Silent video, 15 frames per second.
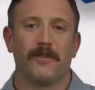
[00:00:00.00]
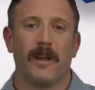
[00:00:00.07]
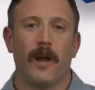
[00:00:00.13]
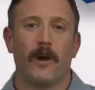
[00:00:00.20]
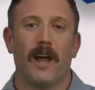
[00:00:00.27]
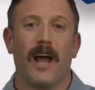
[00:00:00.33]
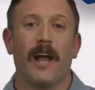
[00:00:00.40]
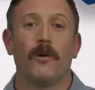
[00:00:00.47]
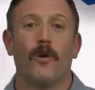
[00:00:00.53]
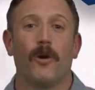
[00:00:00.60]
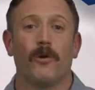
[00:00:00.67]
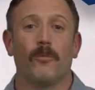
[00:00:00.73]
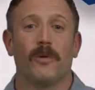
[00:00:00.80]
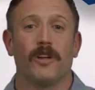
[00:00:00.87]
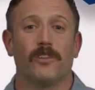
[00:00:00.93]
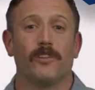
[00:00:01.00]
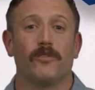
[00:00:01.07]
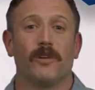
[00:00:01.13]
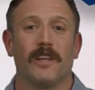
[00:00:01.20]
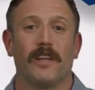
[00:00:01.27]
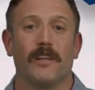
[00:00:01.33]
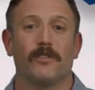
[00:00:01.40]
Our alloy winch
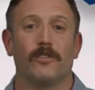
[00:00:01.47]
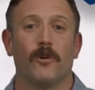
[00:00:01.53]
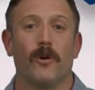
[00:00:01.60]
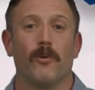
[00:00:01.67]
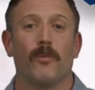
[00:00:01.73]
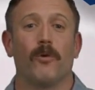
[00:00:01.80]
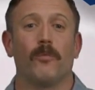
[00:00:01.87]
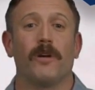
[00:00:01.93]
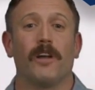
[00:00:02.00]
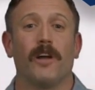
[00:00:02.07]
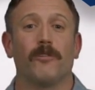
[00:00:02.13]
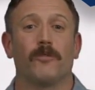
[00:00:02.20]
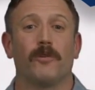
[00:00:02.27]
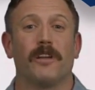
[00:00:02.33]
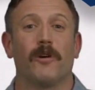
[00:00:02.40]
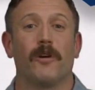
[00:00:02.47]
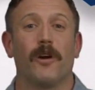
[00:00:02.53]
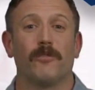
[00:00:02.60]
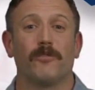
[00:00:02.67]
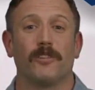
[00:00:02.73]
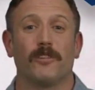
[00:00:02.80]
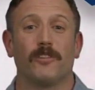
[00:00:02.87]
ring and durable recovery
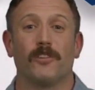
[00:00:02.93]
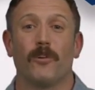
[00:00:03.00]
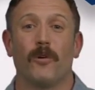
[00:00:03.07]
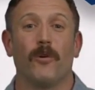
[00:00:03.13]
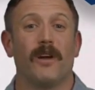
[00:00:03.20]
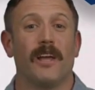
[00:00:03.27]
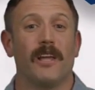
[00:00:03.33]
gloves ensure